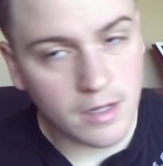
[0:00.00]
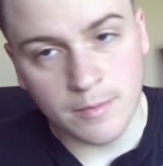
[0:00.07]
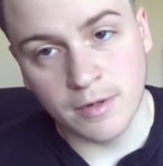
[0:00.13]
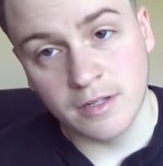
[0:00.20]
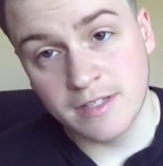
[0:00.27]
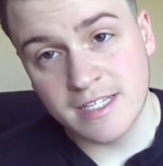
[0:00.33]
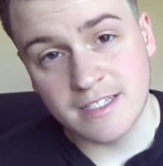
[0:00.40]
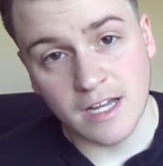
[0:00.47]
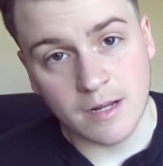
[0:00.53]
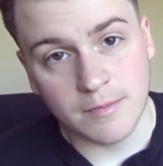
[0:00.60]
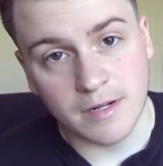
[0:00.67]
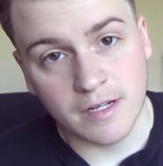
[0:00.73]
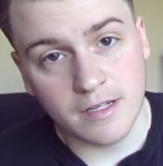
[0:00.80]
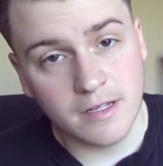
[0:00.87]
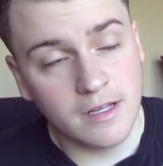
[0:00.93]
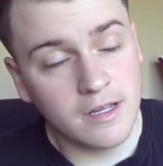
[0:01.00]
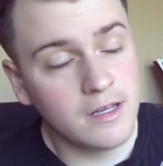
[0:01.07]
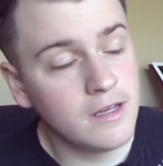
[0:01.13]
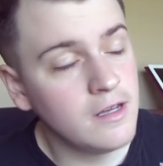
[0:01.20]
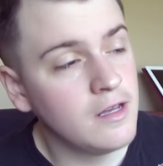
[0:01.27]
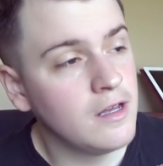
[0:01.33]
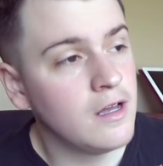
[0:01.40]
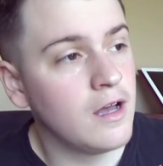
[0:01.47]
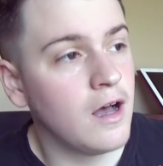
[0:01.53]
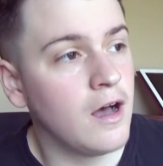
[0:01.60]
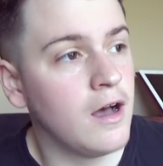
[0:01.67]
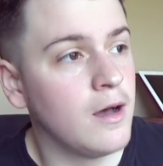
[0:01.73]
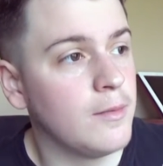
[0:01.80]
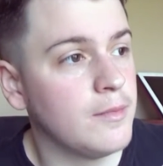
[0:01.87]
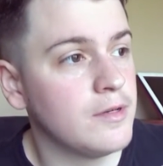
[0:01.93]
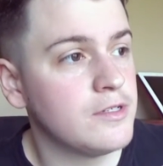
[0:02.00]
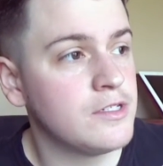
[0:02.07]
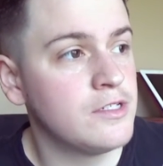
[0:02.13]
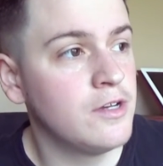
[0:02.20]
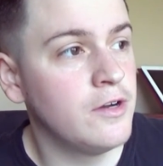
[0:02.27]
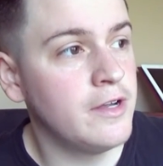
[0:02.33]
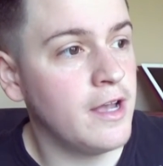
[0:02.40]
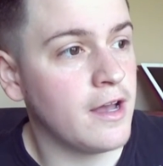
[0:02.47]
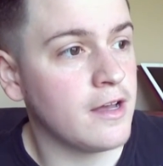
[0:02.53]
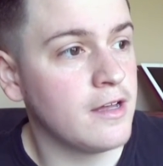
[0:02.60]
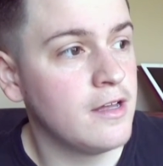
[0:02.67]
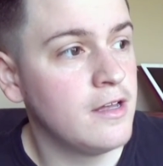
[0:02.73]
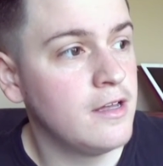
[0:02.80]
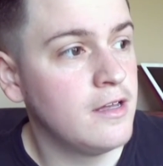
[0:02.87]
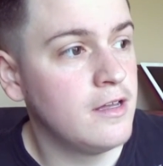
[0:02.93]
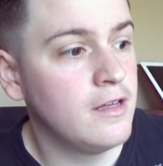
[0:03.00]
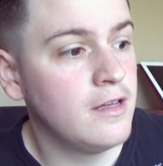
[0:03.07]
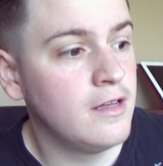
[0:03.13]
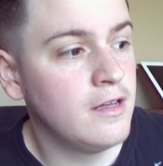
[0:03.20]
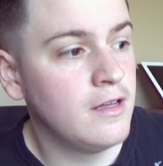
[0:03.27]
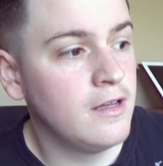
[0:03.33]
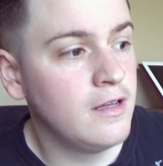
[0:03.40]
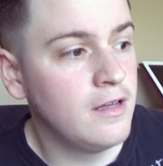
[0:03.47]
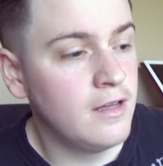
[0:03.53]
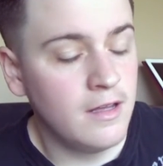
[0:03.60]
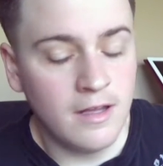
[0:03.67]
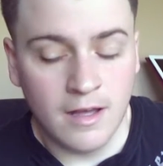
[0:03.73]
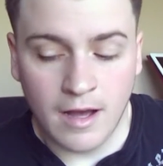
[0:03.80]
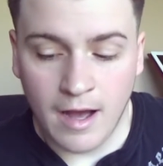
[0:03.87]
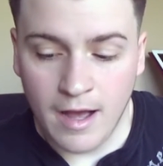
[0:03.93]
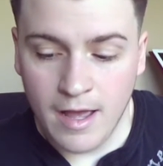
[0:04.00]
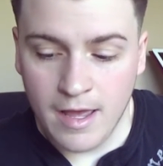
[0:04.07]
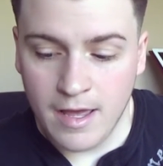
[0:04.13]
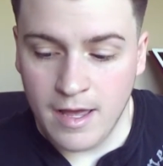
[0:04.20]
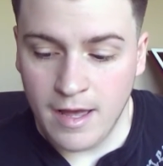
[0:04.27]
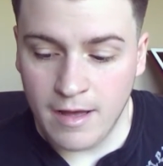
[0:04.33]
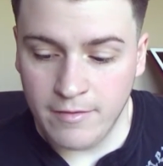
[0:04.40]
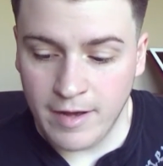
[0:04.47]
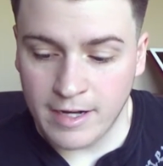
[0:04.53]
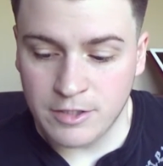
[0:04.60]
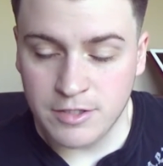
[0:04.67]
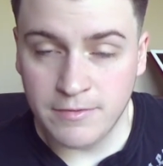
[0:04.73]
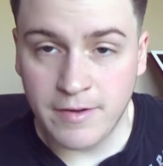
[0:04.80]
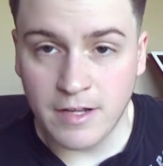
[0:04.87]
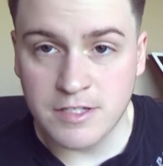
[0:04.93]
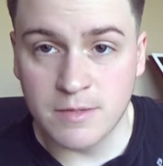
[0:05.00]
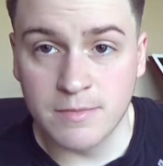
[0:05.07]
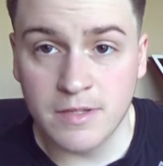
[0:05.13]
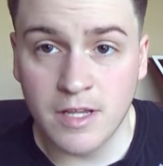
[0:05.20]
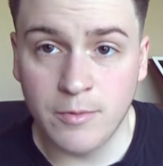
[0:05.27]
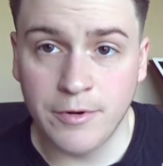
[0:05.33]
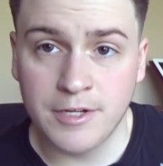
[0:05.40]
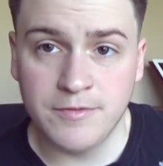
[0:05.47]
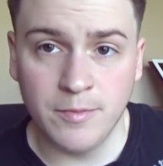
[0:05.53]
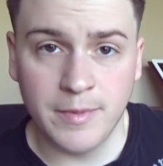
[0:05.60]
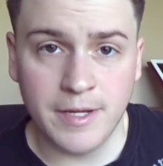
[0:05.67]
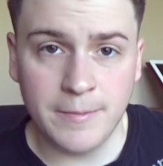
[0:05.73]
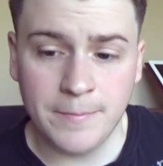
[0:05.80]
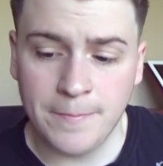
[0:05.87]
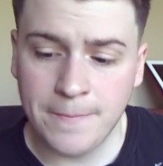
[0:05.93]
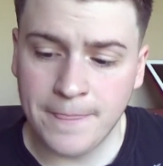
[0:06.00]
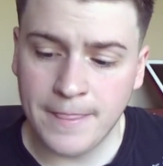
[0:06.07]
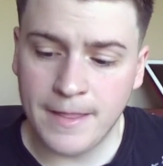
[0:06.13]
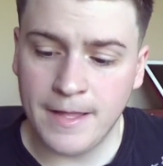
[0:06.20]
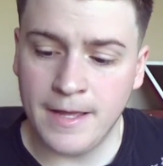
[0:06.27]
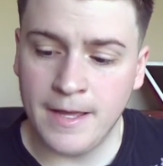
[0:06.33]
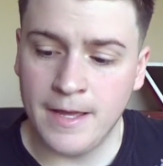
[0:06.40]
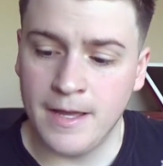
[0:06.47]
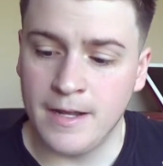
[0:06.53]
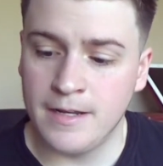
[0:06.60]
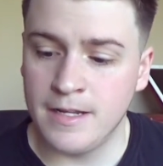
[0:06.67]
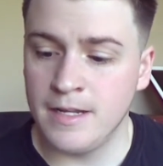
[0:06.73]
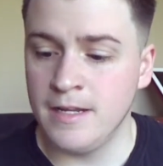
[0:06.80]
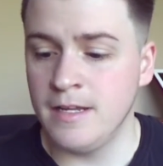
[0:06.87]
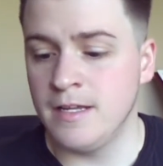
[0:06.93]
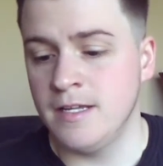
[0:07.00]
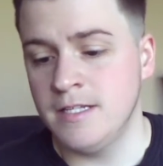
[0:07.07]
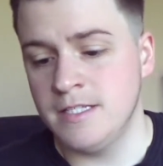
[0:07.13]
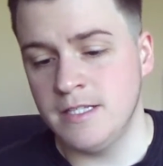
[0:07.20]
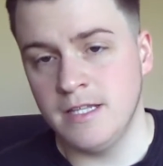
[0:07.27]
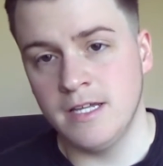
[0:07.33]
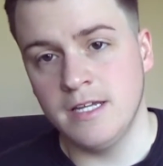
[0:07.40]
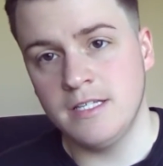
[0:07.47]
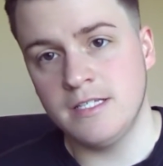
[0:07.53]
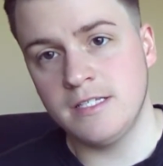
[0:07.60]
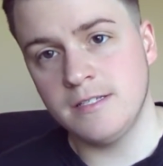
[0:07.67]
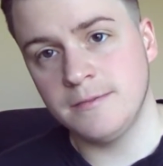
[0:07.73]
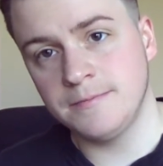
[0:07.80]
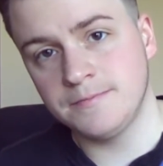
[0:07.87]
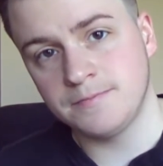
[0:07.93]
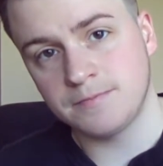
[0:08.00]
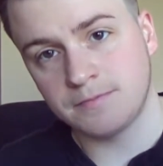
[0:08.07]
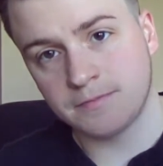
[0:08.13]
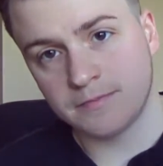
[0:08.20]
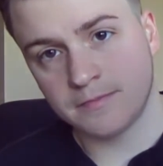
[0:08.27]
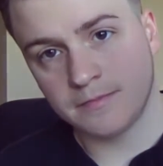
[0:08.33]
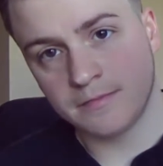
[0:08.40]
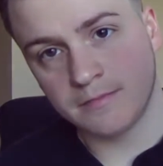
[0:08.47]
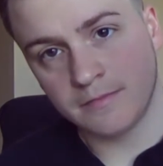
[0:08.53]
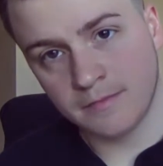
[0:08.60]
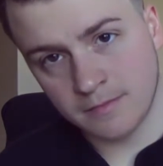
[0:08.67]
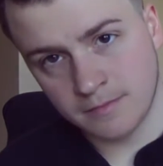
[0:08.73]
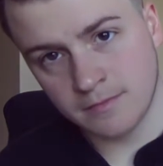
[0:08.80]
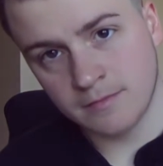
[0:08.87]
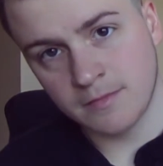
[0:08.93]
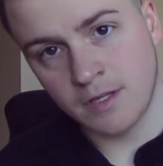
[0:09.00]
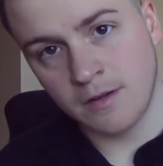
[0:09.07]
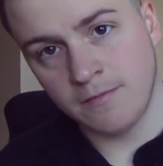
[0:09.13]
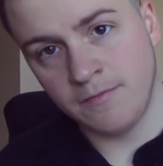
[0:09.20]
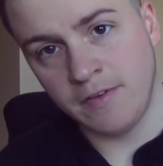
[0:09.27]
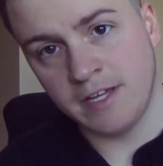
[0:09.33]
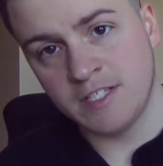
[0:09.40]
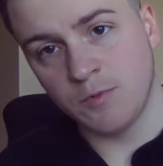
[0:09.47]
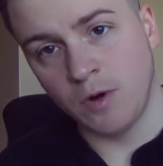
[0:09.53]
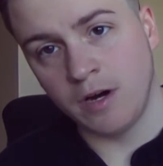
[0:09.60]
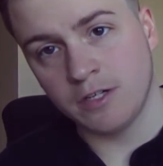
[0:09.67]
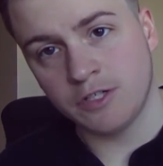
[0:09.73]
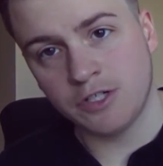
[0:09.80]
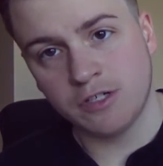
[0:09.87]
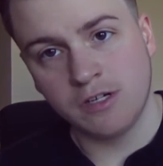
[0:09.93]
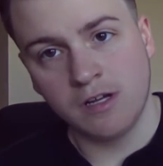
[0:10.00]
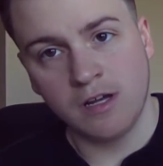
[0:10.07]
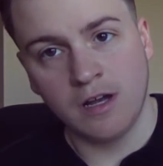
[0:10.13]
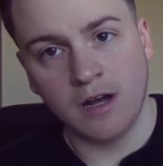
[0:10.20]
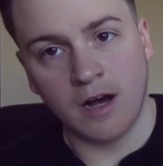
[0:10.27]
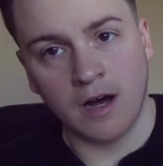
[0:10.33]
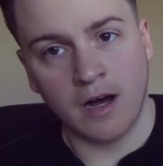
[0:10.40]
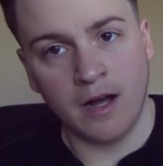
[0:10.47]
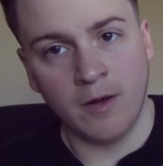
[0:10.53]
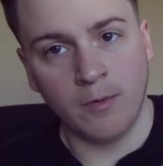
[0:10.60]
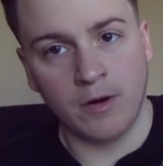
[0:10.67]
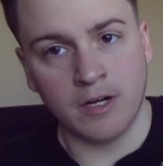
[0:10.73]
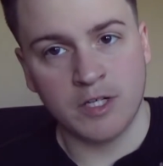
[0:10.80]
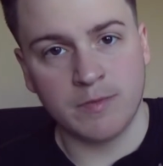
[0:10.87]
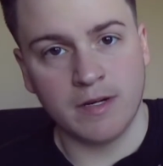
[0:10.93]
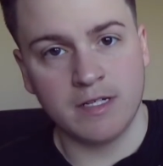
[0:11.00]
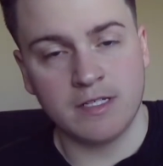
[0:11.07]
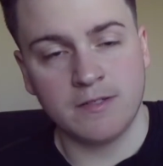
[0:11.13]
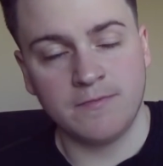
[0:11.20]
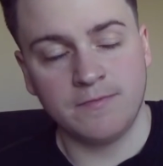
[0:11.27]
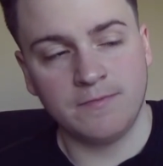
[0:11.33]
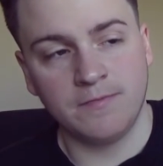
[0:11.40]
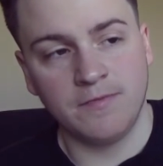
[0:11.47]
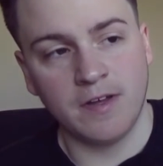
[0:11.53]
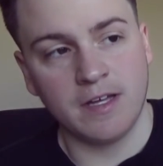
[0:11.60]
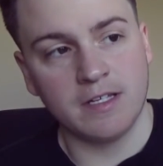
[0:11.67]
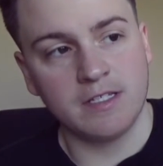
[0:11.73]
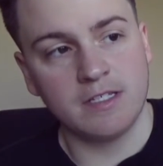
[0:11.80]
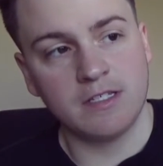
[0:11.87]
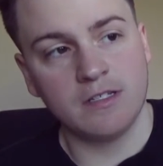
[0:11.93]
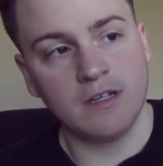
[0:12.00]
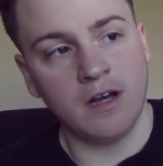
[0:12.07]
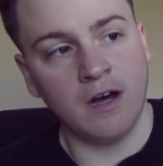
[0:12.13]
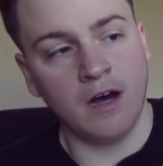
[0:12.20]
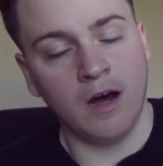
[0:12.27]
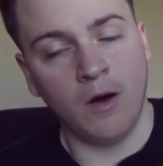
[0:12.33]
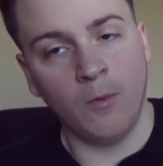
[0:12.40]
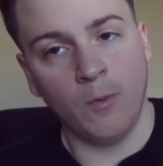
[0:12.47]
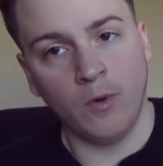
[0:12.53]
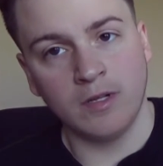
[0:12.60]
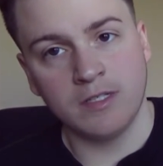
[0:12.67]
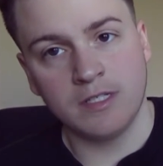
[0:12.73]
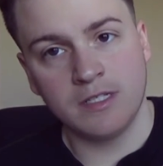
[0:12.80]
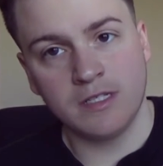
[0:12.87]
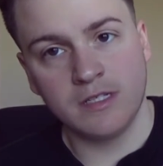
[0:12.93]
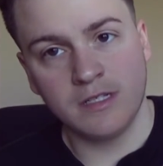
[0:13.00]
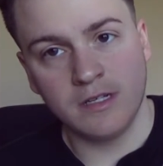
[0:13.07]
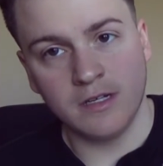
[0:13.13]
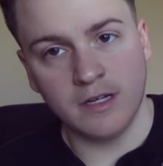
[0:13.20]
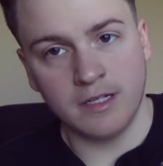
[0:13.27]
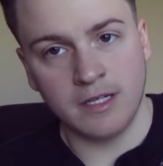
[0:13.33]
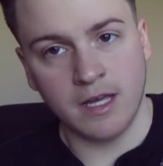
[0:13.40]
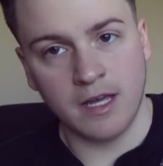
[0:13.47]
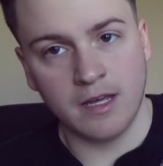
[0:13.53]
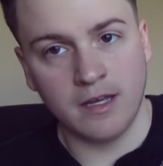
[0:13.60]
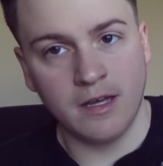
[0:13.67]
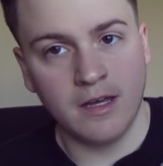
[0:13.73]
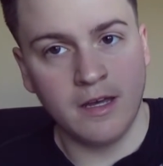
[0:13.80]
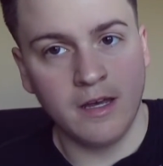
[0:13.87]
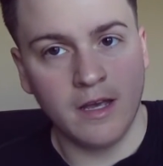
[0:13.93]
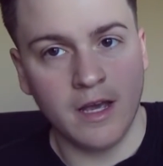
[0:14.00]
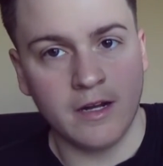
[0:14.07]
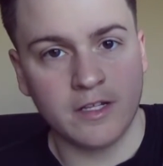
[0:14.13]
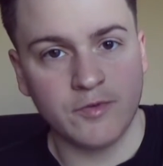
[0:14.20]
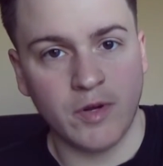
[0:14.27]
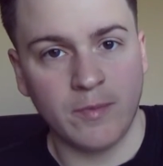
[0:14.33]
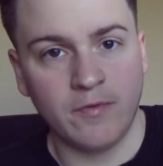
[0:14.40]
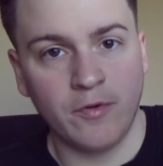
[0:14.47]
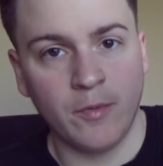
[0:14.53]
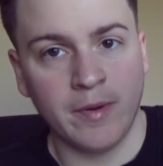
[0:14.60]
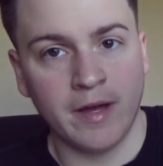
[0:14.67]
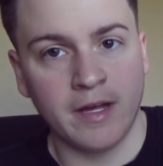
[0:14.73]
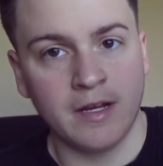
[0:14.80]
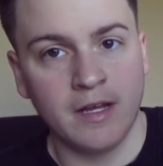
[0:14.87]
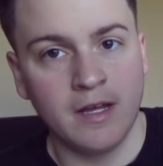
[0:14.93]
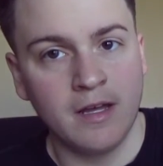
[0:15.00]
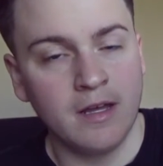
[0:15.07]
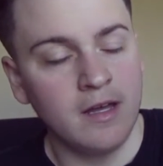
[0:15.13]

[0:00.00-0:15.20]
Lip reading: But at least I admit it. So yeah. I have actually found something that works for me, and it is this face wash. I wash my face once a day and it's right before bed.